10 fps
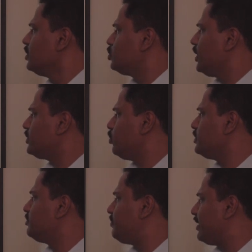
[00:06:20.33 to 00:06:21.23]
So next one
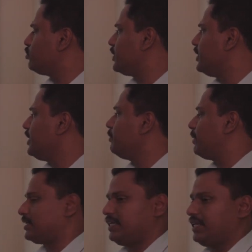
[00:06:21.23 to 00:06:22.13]
is the phagocytic
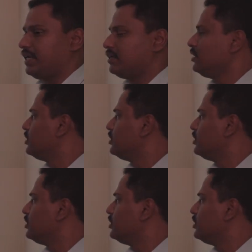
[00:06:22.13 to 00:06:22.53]
bacteria.